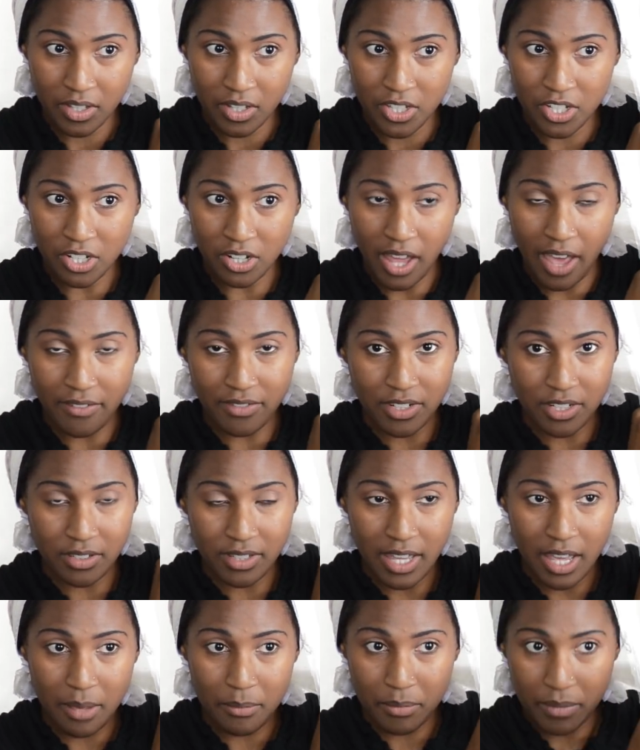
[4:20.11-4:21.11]
You don't have to do
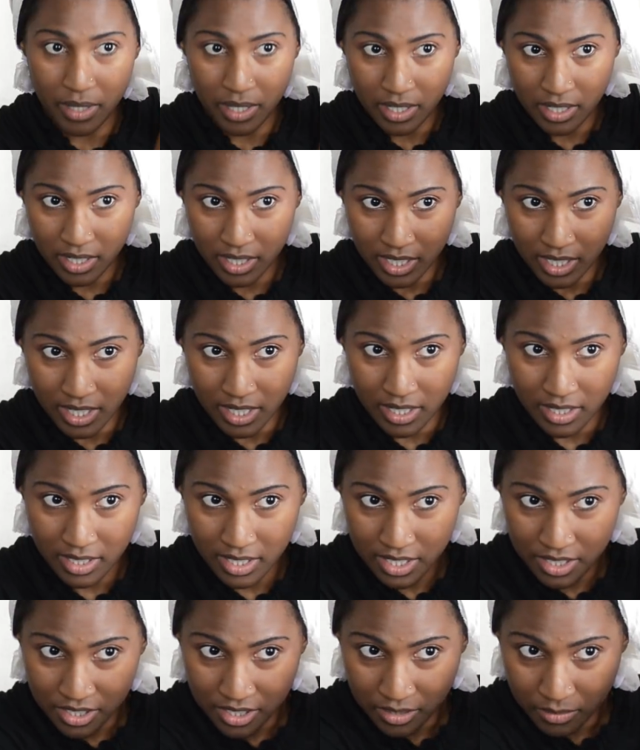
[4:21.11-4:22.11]
that, but again,
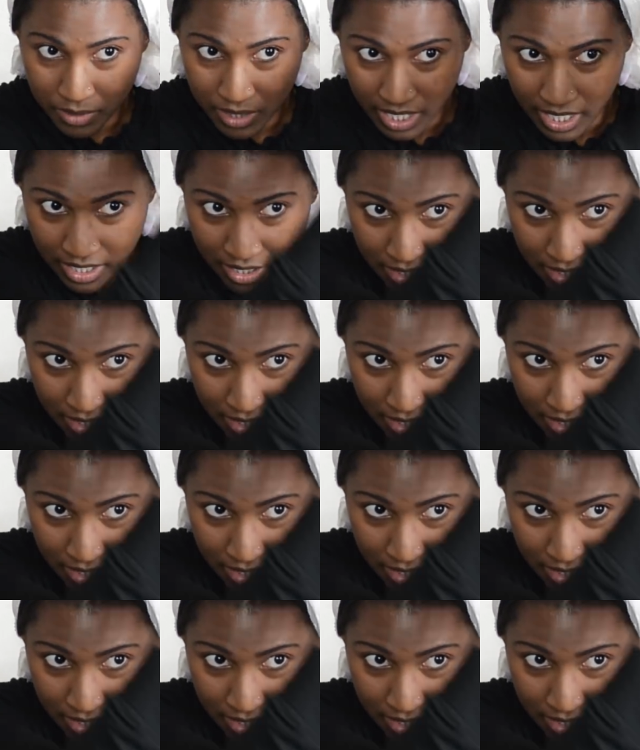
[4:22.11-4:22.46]
that's just what I